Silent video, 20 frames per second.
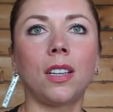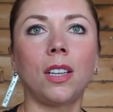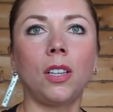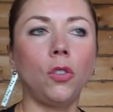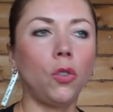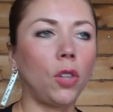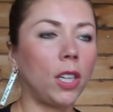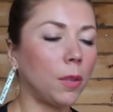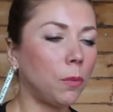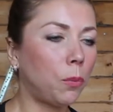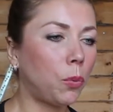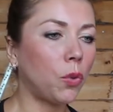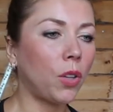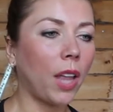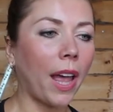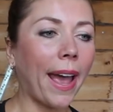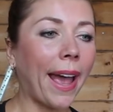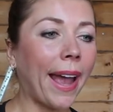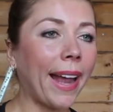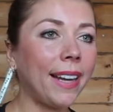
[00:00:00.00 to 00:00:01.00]
You can
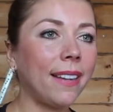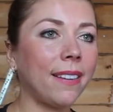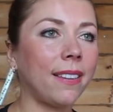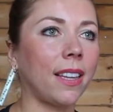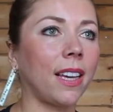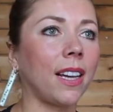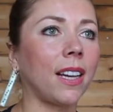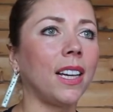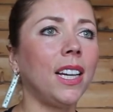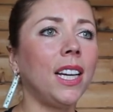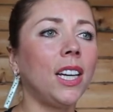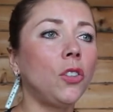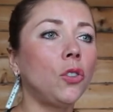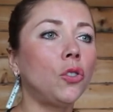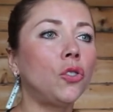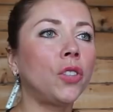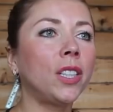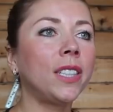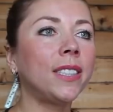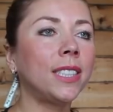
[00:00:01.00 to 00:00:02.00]
put anything. You
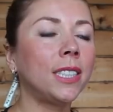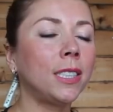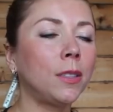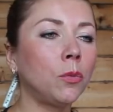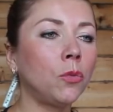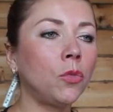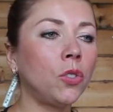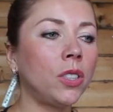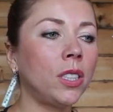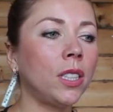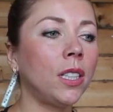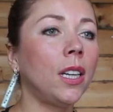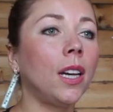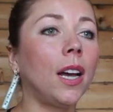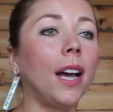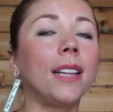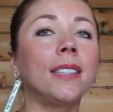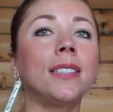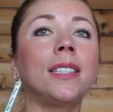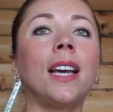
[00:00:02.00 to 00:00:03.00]
drink the smoothie
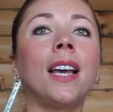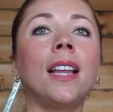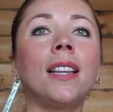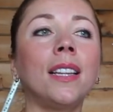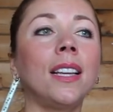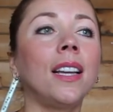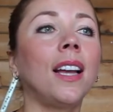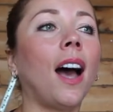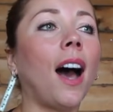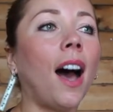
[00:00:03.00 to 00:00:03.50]
and then